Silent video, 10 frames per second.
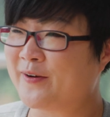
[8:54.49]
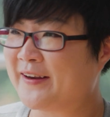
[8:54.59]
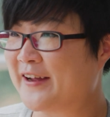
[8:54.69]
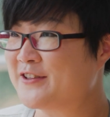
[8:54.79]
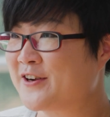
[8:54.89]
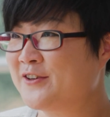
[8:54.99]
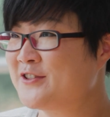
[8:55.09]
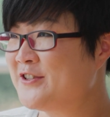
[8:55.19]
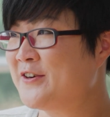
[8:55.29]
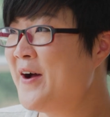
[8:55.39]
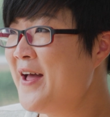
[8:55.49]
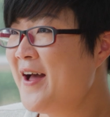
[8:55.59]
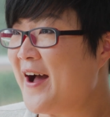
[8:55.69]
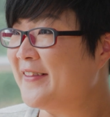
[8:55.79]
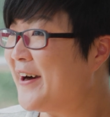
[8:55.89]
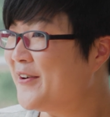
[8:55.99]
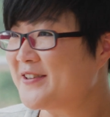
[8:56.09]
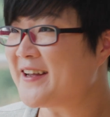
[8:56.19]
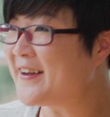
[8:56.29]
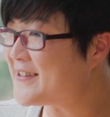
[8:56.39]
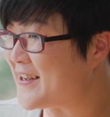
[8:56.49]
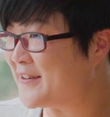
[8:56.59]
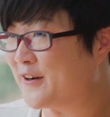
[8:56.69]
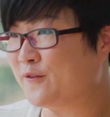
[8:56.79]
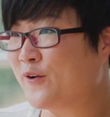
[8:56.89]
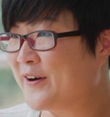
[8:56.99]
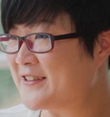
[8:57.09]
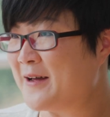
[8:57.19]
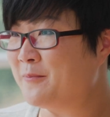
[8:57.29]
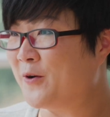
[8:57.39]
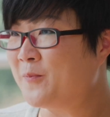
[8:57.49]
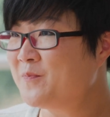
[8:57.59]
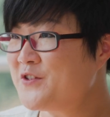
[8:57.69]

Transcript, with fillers: green light to go to Ontario Science Center, for example.